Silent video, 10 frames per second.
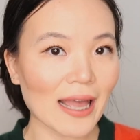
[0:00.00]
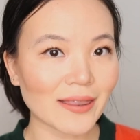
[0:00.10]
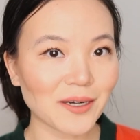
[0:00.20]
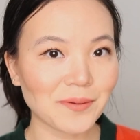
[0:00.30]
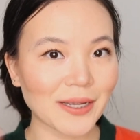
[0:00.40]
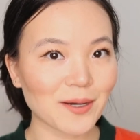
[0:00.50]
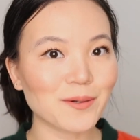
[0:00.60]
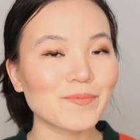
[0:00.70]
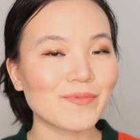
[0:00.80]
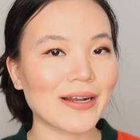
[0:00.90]
And there we
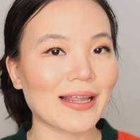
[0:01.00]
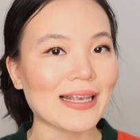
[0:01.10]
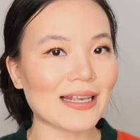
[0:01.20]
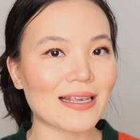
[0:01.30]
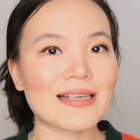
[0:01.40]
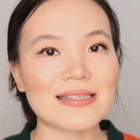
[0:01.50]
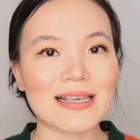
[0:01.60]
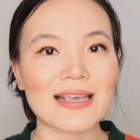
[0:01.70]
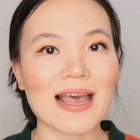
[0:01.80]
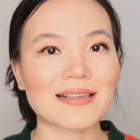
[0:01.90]
go, really
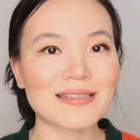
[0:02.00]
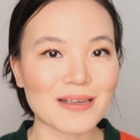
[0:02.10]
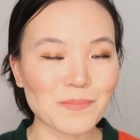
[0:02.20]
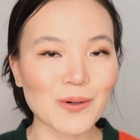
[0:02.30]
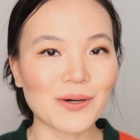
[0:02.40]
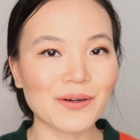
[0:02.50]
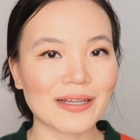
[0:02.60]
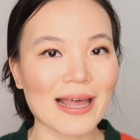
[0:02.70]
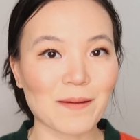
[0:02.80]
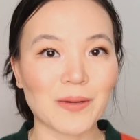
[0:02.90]
easy and simple
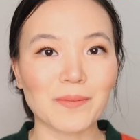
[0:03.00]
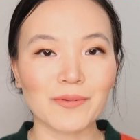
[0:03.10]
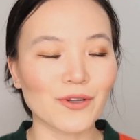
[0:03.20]
glam up